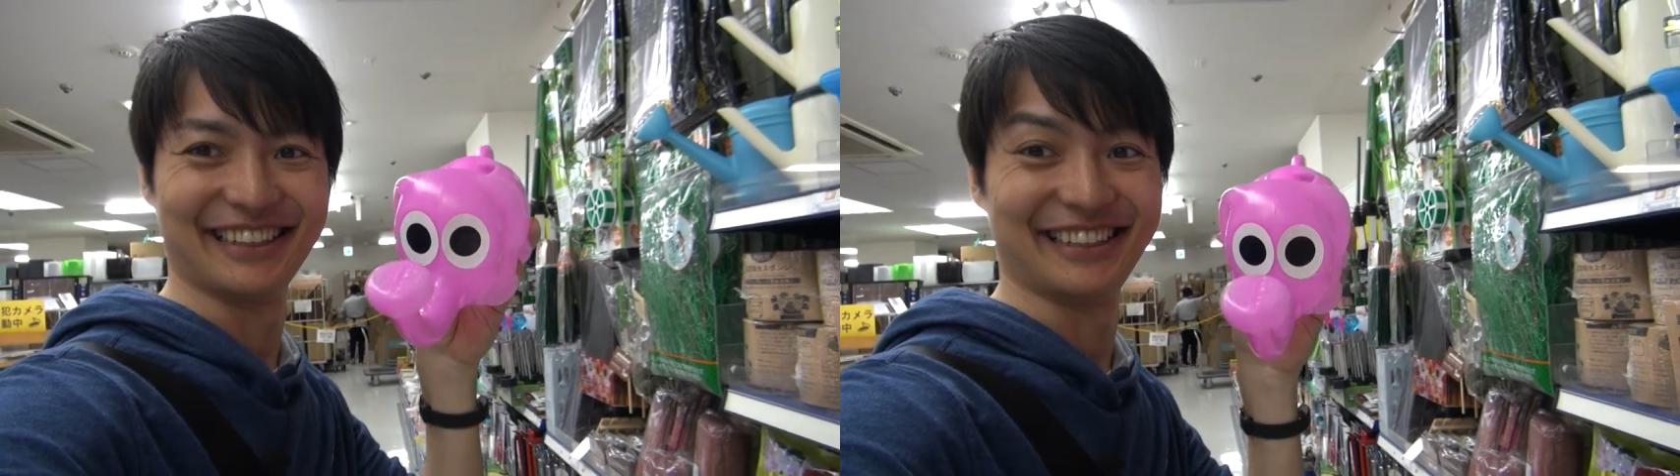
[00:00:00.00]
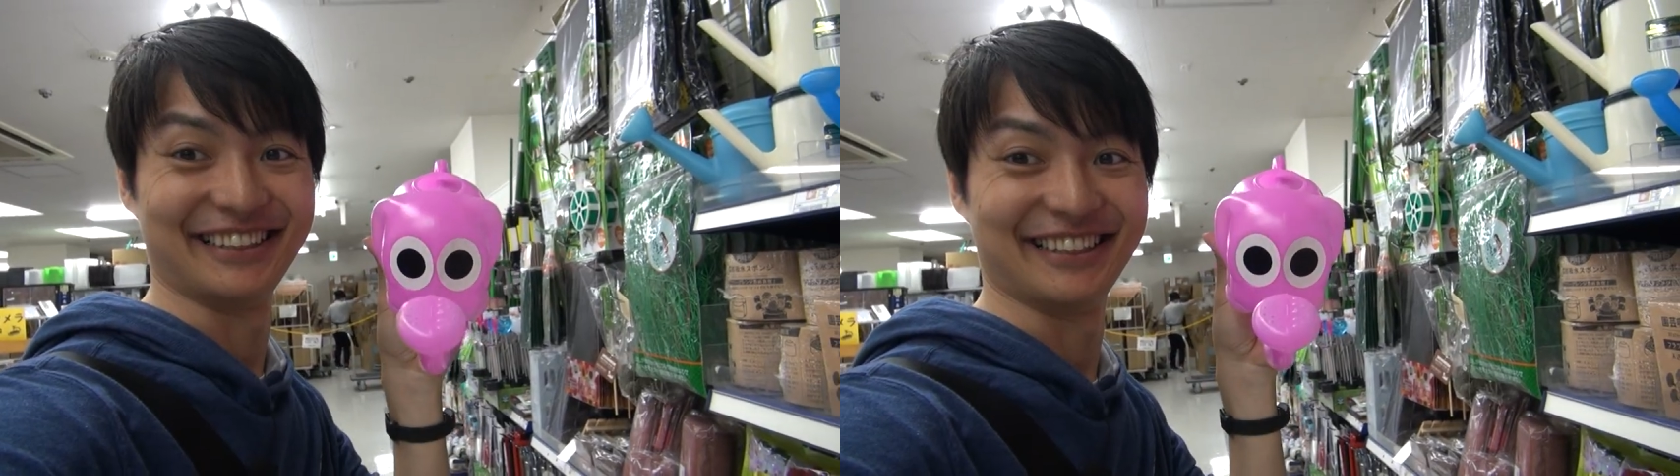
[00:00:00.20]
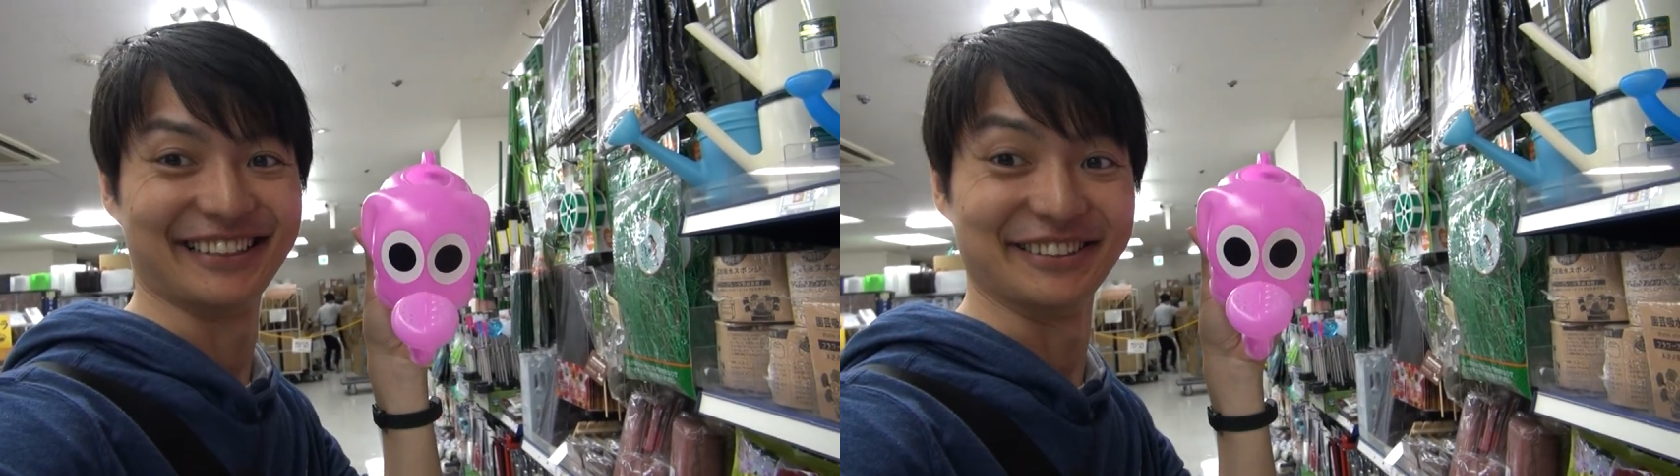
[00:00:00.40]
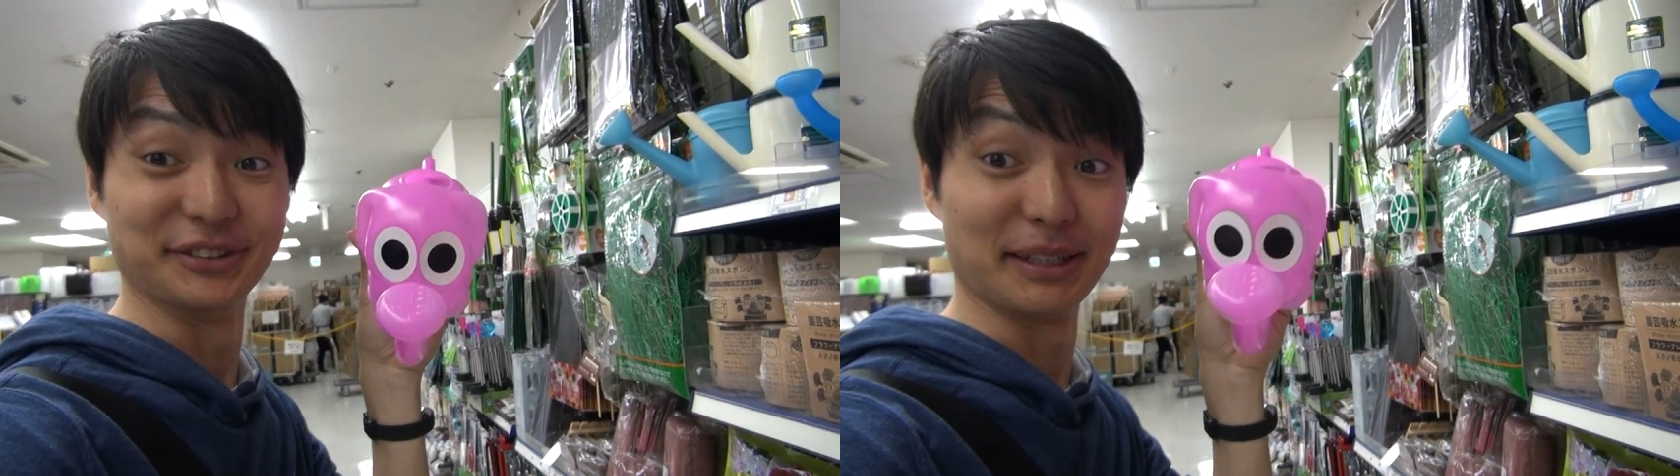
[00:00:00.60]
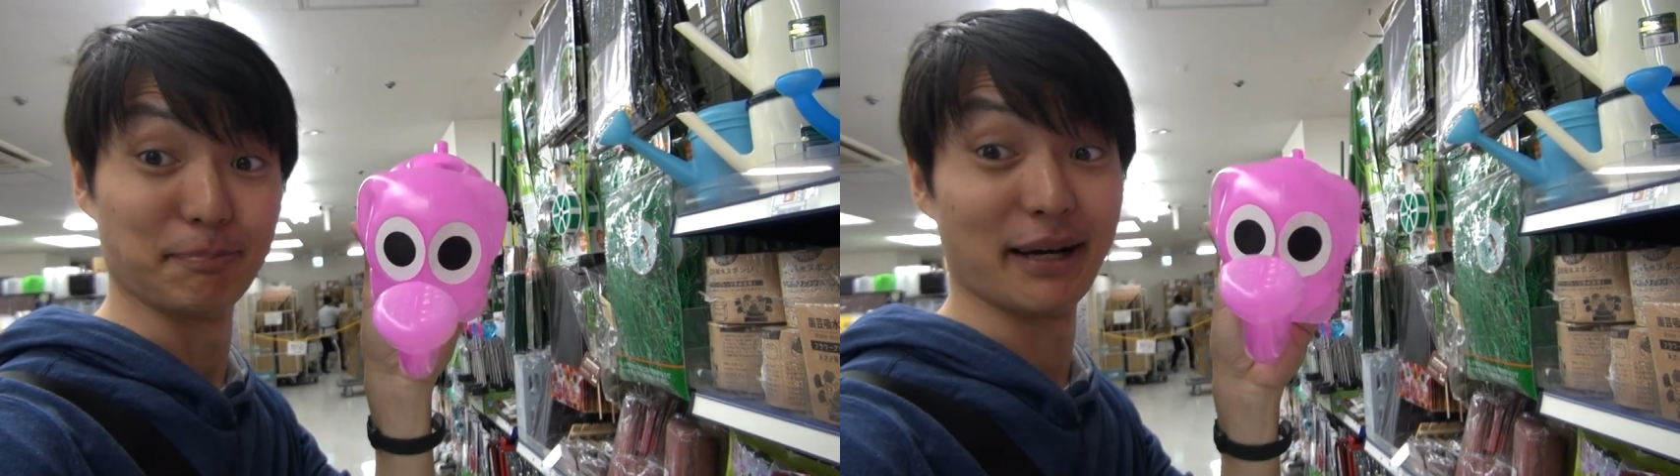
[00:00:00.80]
and then
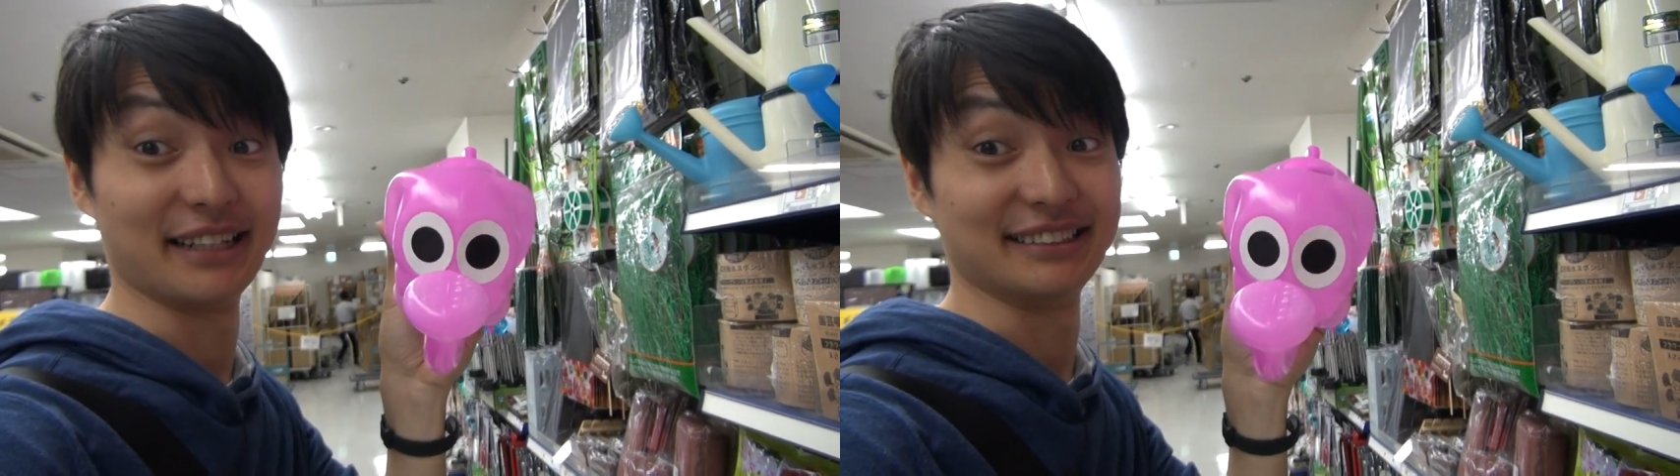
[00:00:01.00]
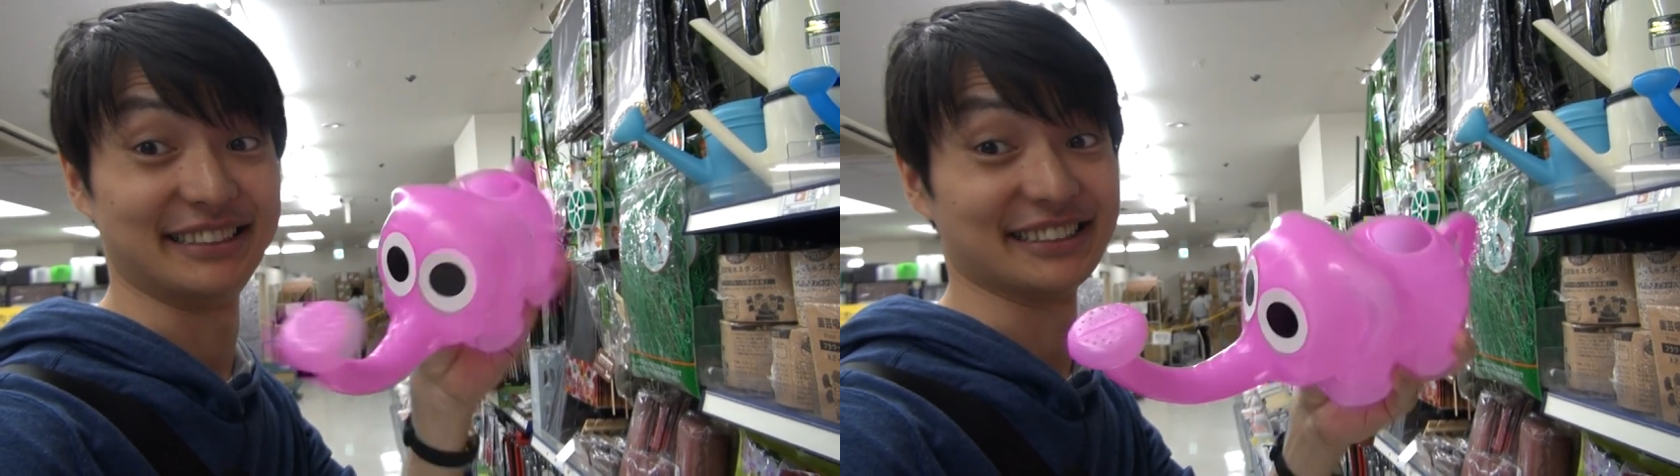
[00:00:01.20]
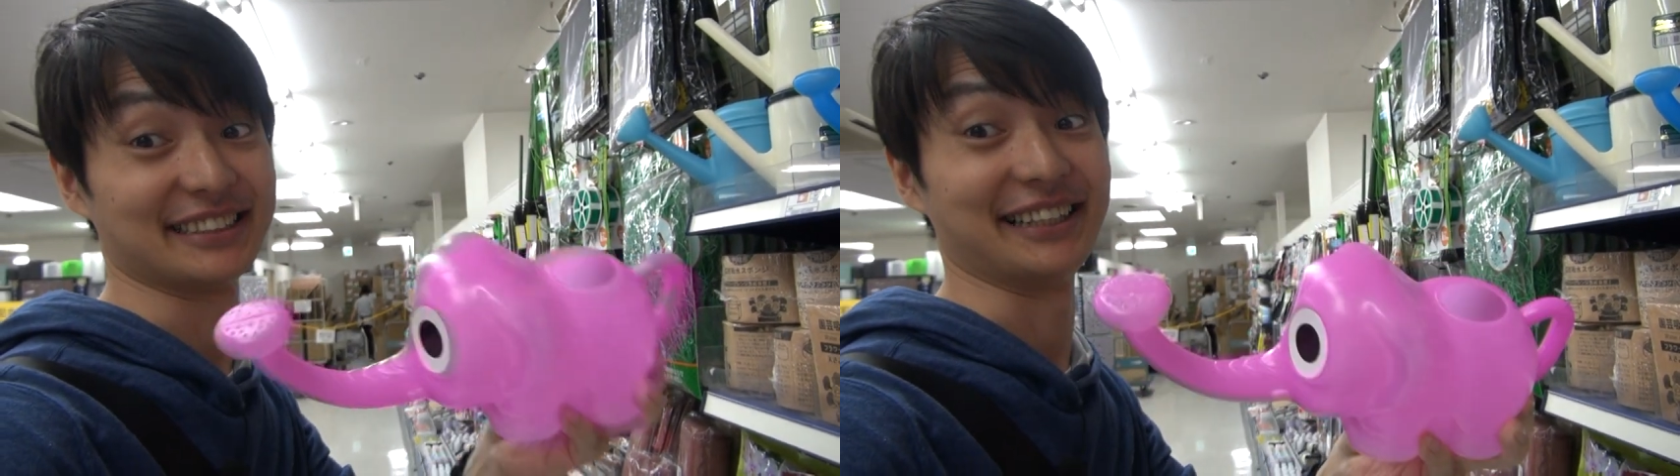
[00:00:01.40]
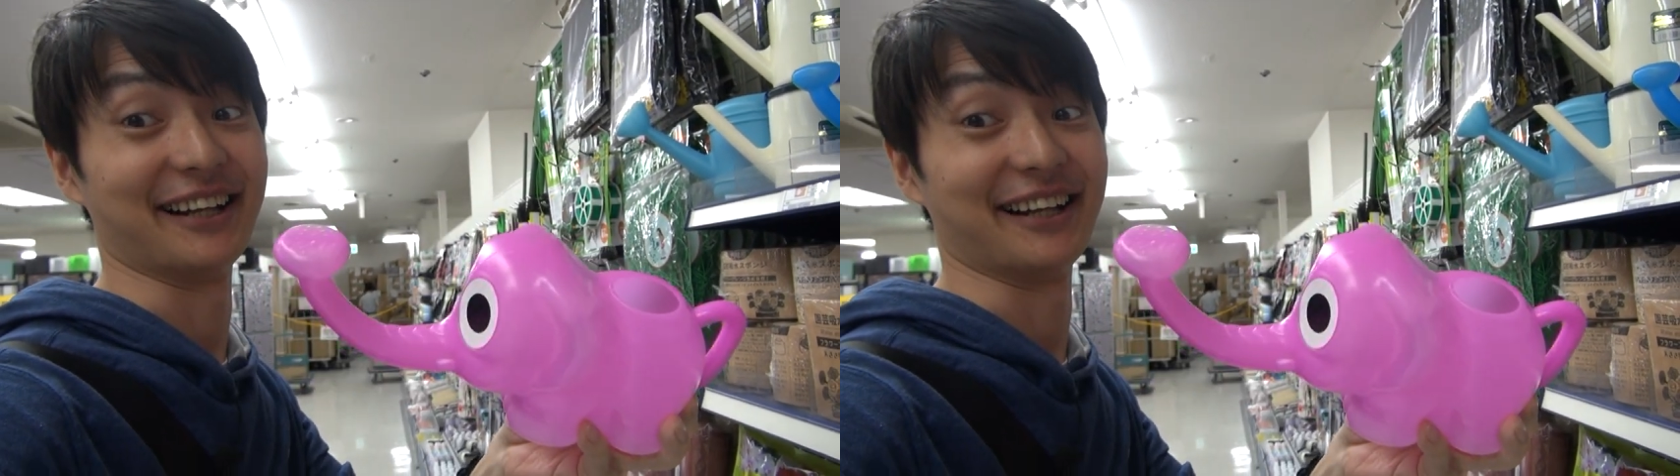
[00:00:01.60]
you can buy it just a